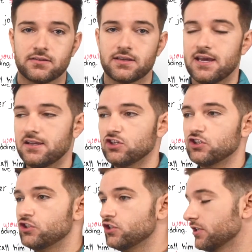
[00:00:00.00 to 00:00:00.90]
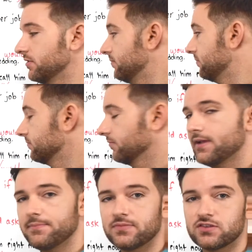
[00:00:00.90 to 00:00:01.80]
okay? Should,
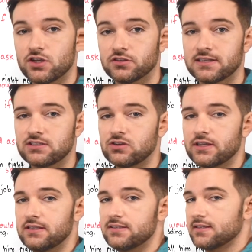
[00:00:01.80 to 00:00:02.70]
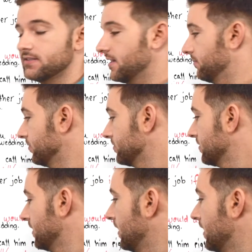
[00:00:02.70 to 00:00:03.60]
right? So let's look at these examples.
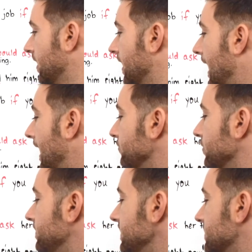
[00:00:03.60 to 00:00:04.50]
I would be